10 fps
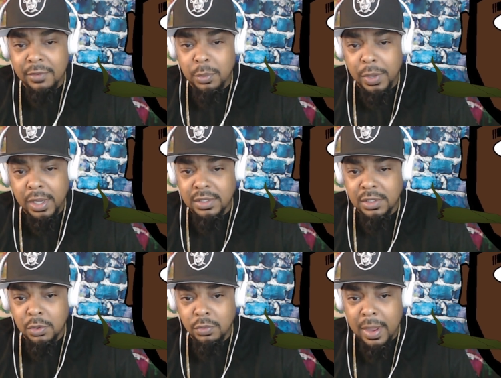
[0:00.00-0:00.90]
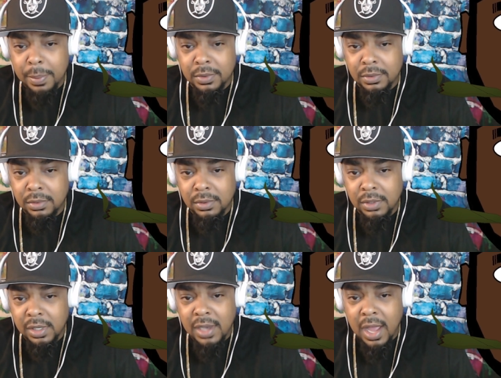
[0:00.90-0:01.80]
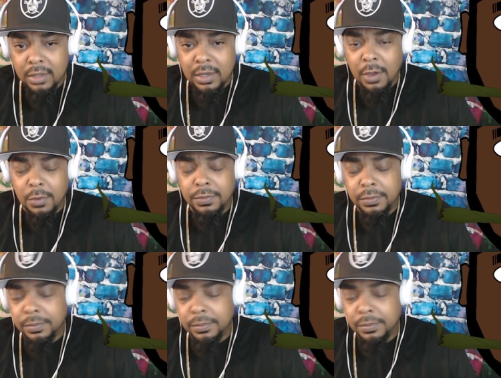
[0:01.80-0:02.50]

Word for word: week is a new rapper getting knocked off.